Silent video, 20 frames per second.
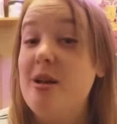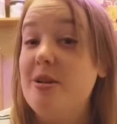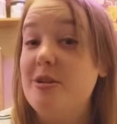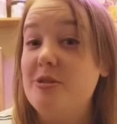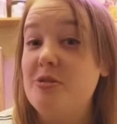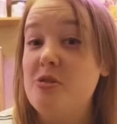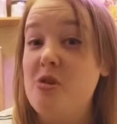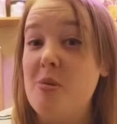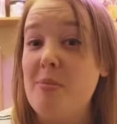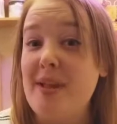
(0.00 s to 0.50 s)

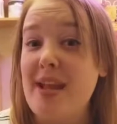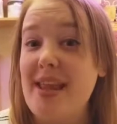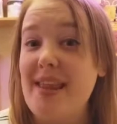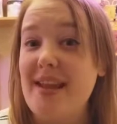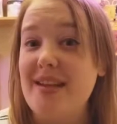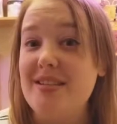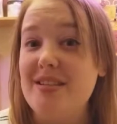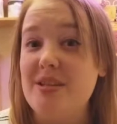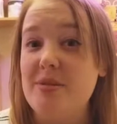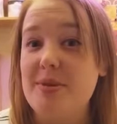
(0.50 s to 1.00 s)
So normally I
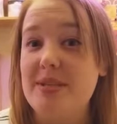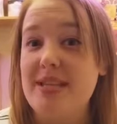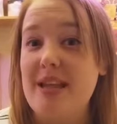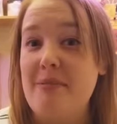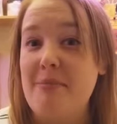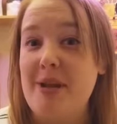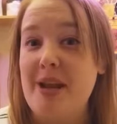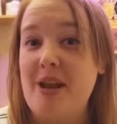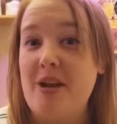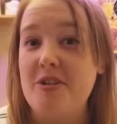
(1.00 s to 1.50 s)
like to do a
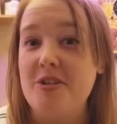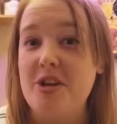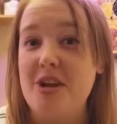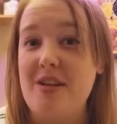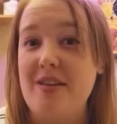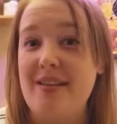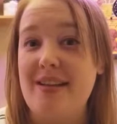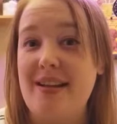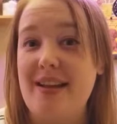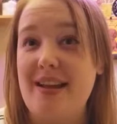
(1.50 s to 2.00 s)
segment on our
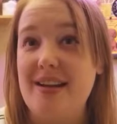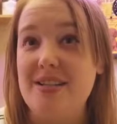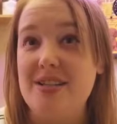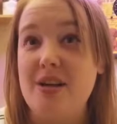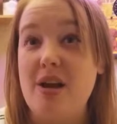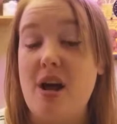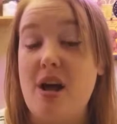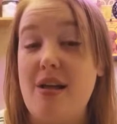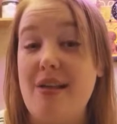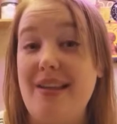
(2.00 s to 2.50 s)
channel that I like to
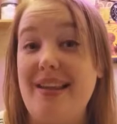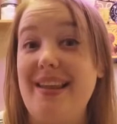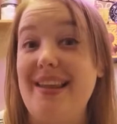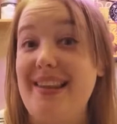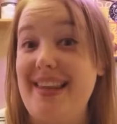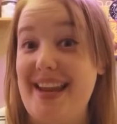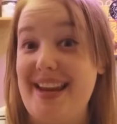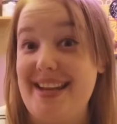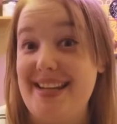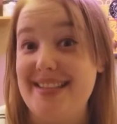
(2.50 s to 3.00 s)
call
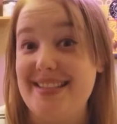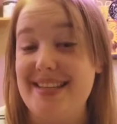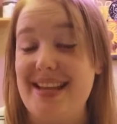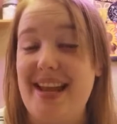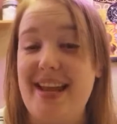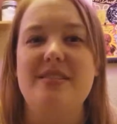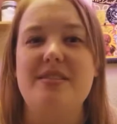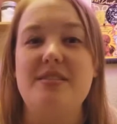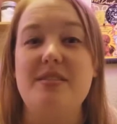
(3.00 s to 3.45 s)
Ladies Night.